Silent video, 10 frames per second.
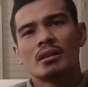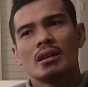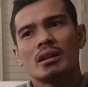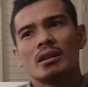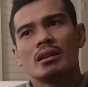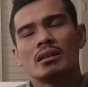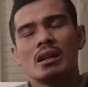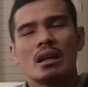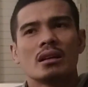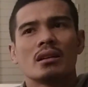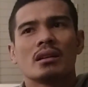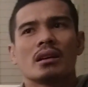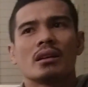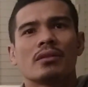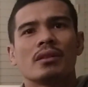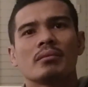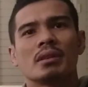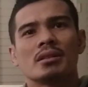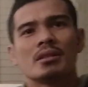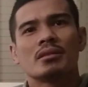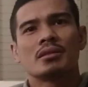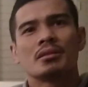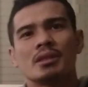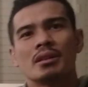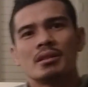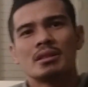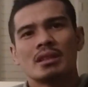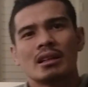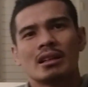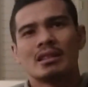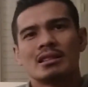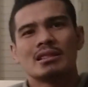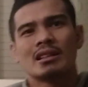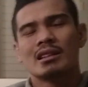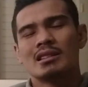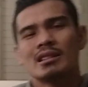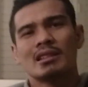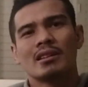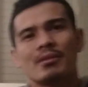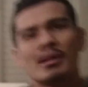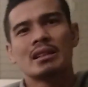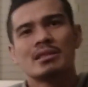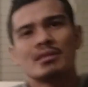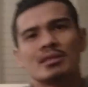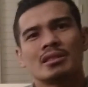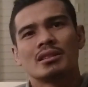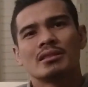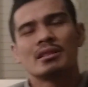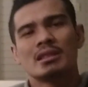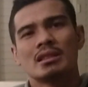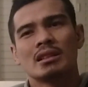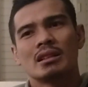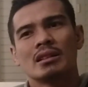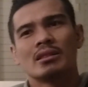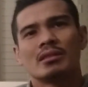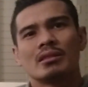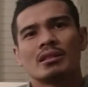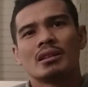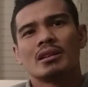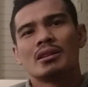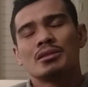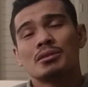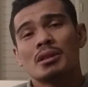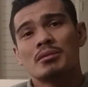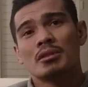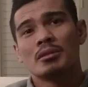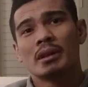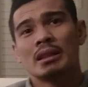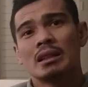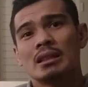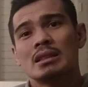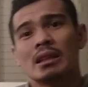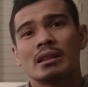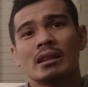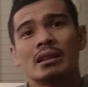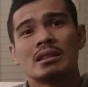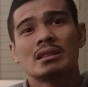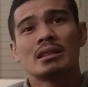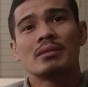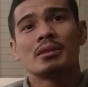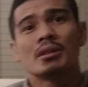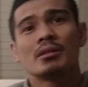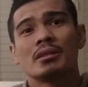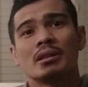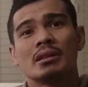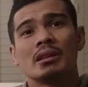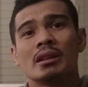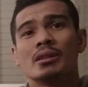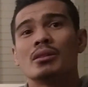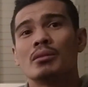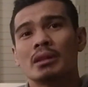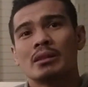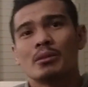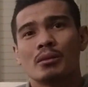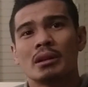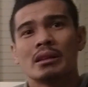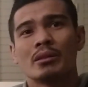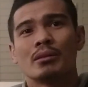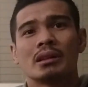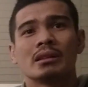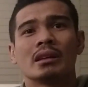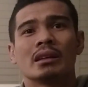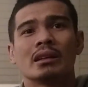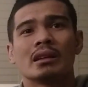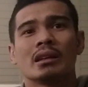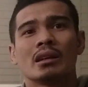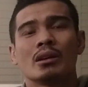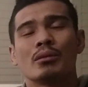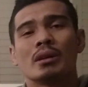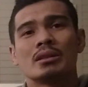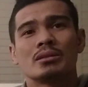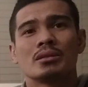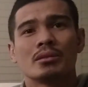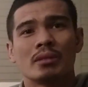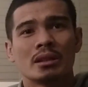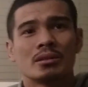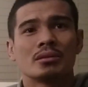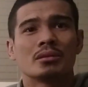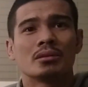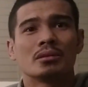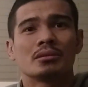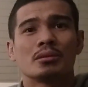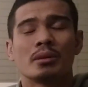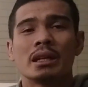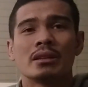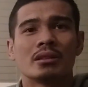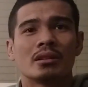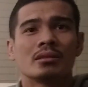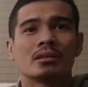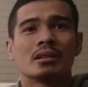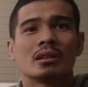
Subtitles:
Yeah, can affect, but Rigondeaux is a top boxer. He's a two-times gold medalist, and then his team, they know what they want to train.